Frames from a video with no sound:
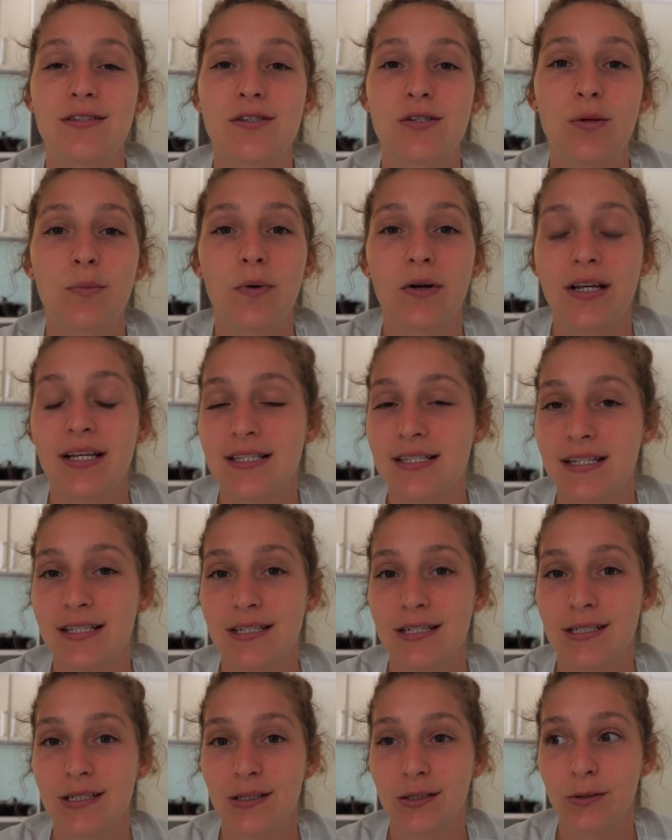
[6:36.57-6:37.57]
super easy
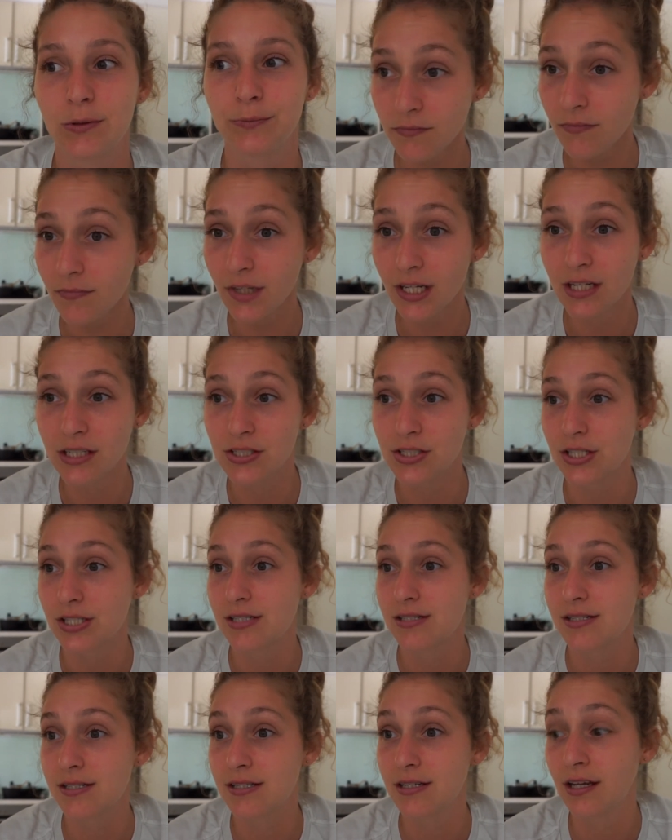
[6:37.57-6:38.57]
to do.
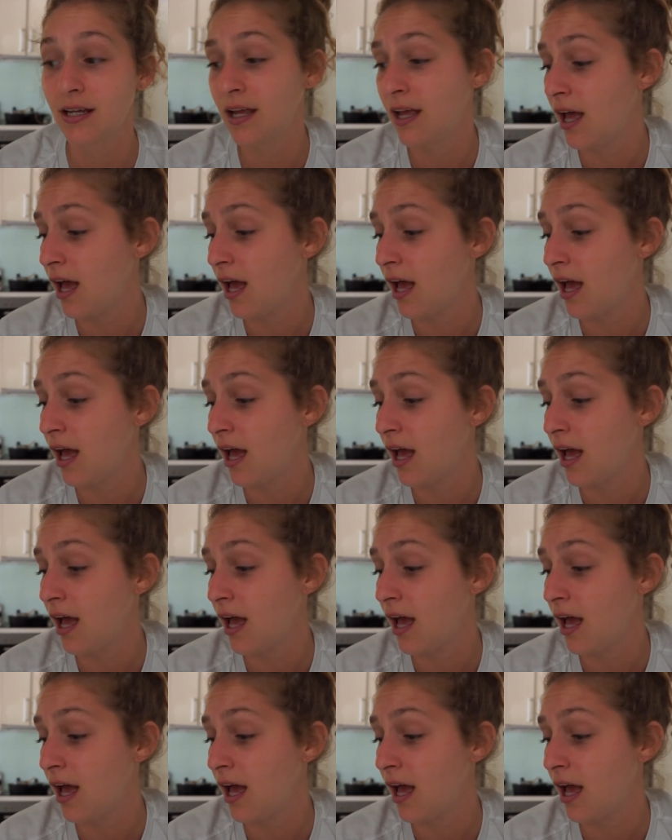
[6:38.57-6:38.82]
Just